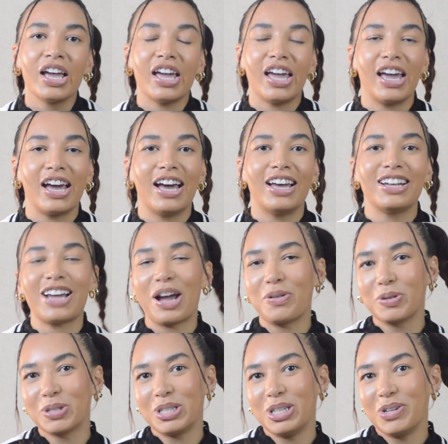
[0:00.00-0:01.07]
And I
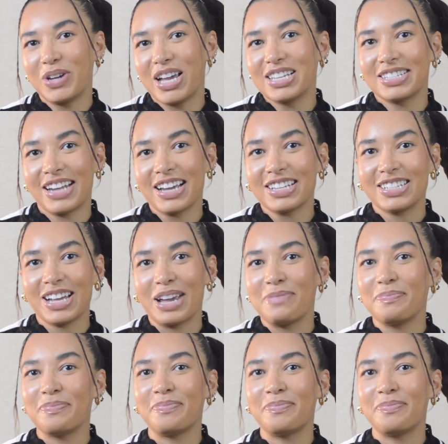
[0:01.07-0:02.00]
will see you guys next time.